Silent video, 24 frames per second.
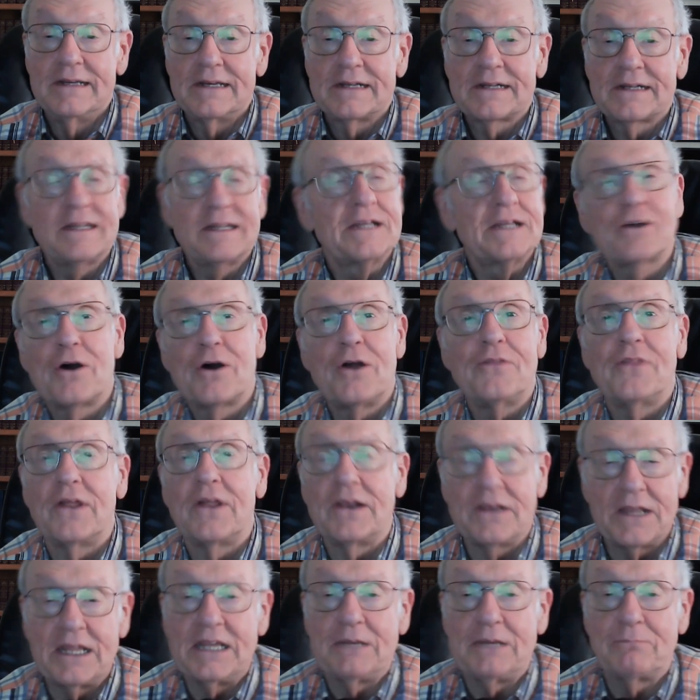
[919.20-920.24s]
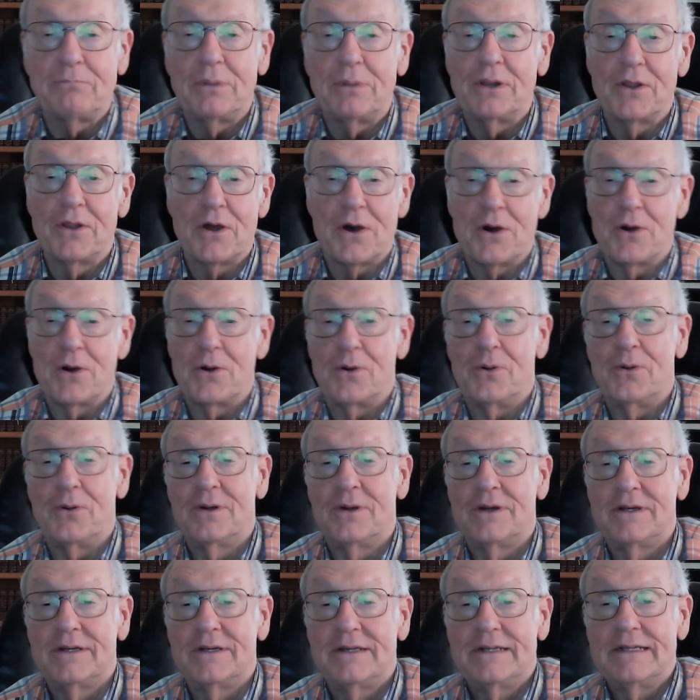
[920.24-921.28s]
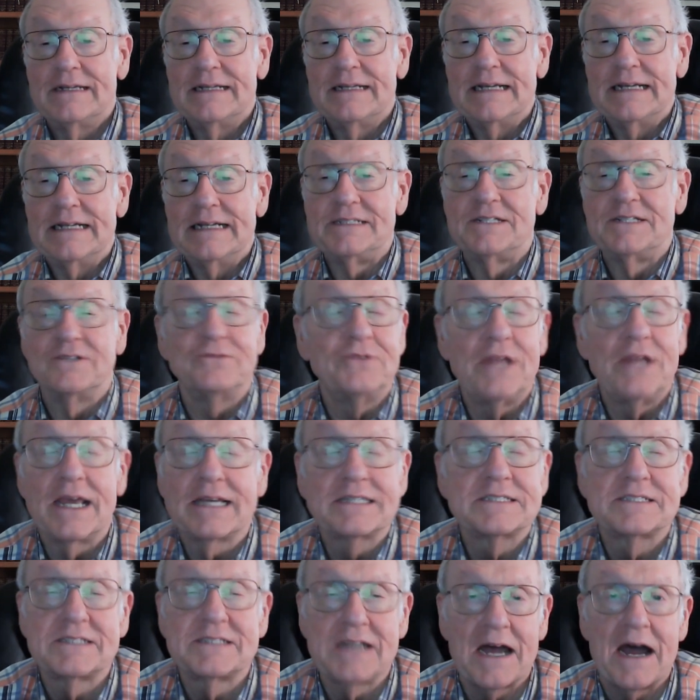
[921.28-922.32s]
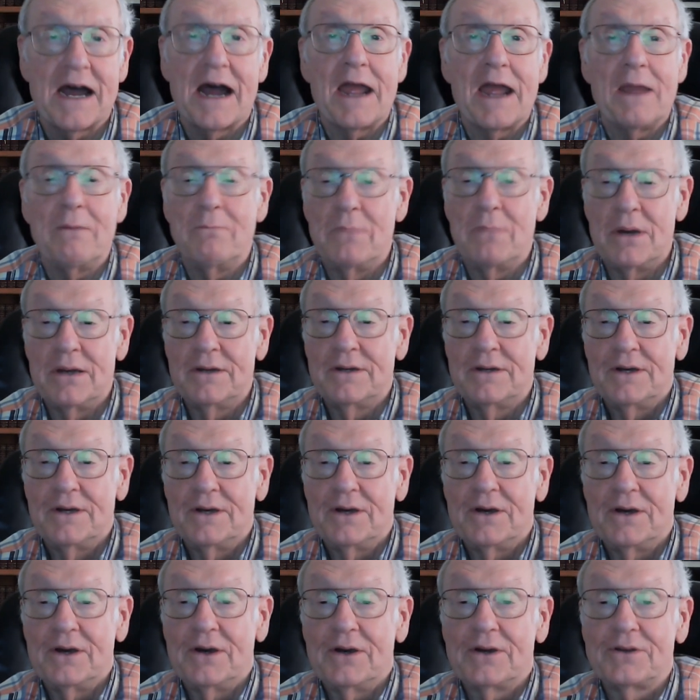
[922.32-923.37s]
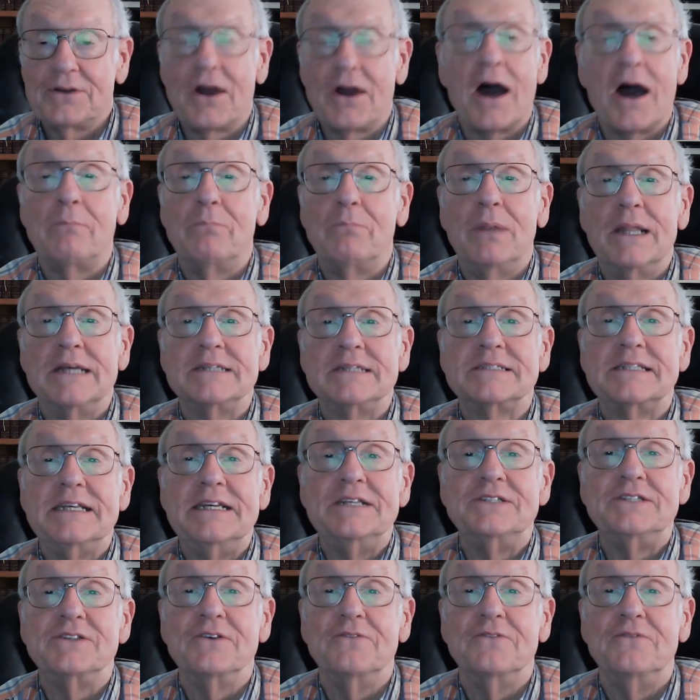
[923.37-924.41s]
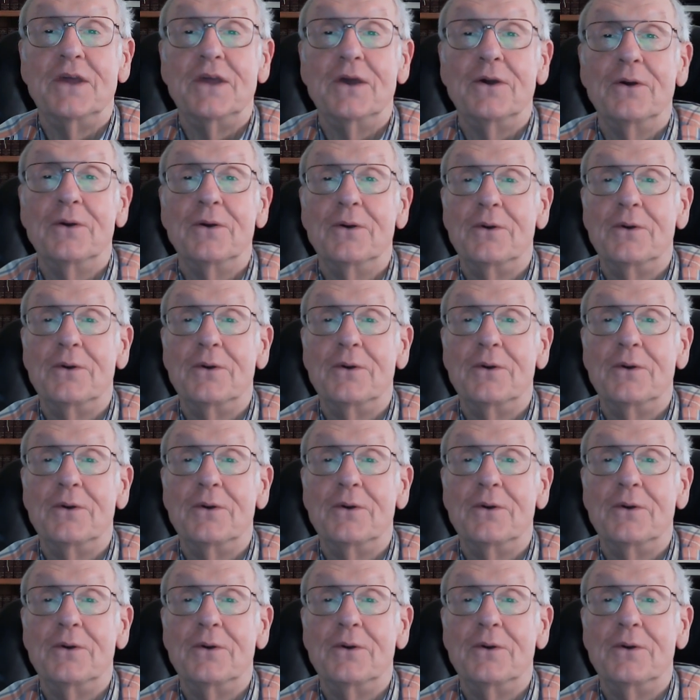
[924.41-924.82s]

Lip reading: Click on the link below. Until next time, God bless each of you.